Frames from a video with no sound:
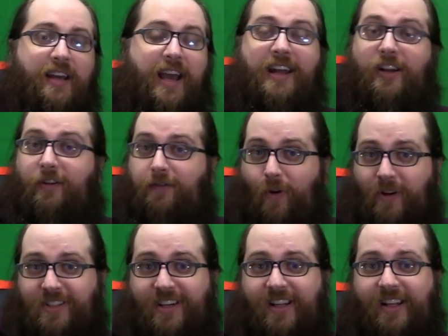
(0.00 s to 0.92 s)
And
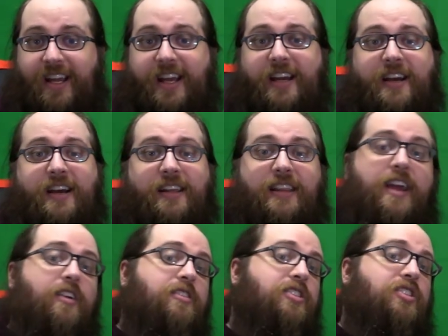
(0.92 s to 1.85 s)
unfortunately,
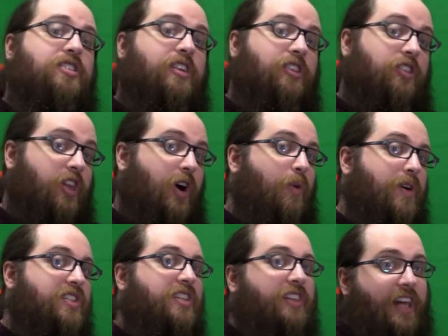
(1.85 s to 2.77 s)
they are just the lowest